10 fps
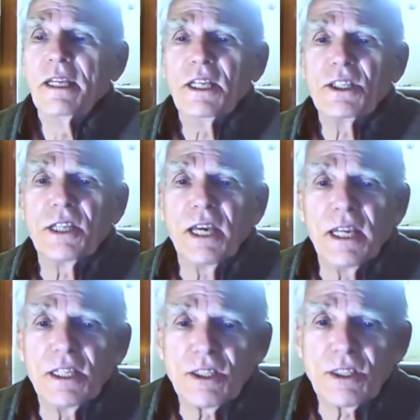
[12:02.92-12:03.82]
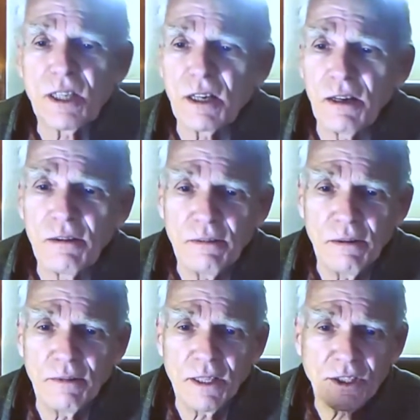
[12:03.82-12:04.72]
in these days,
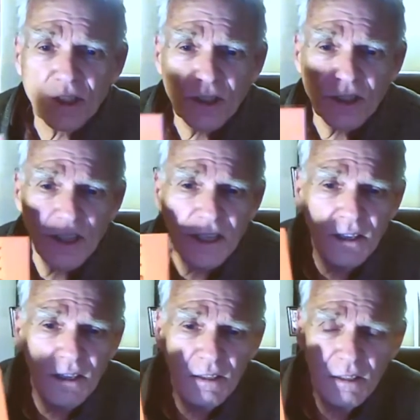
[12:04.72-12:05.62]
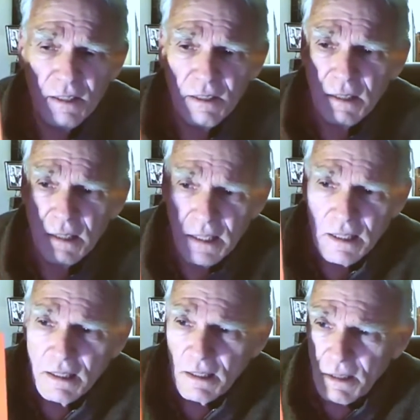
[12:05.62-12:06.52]
let's just say
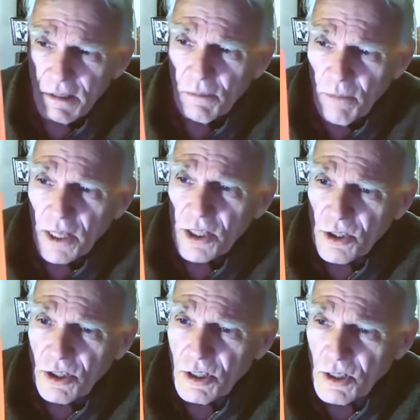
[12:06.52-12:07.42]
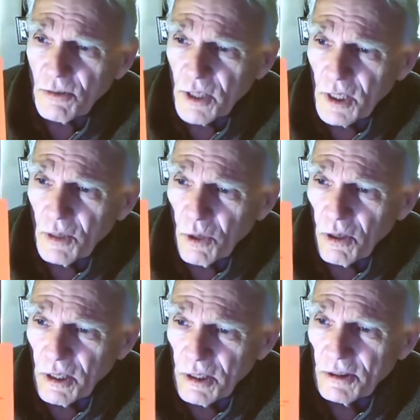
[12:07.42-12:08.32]
medicine is
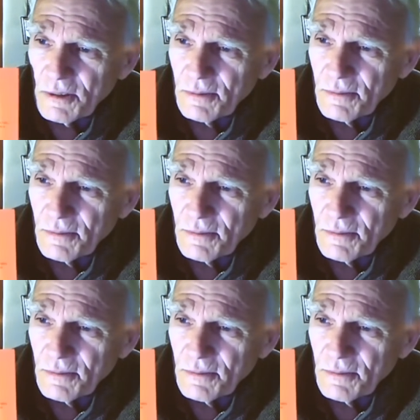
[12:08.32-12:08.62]
available.